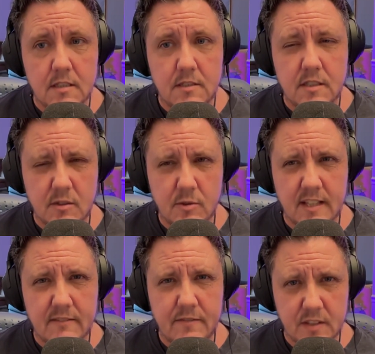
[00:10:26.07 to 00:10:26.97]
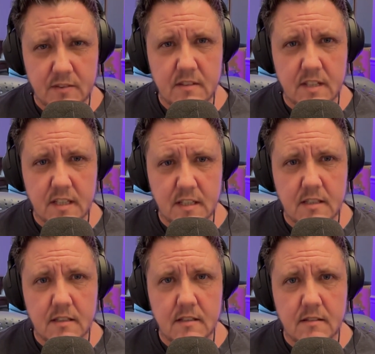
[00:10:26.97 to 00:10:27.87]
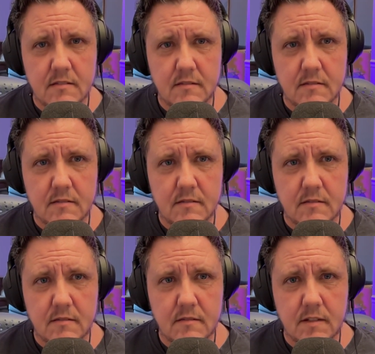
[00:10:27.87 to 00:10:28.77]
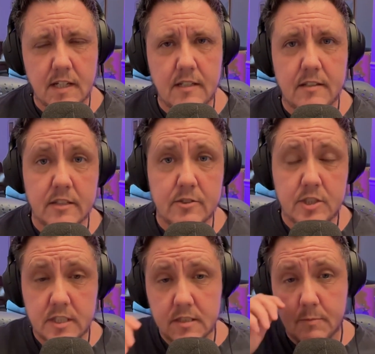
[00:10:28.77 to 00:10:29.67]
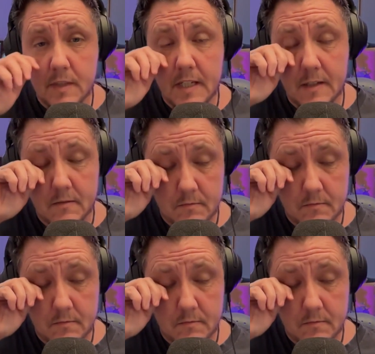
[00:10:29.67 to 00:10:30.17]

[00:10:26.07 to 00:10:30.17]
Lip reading: to know what that feels like. And I'll share something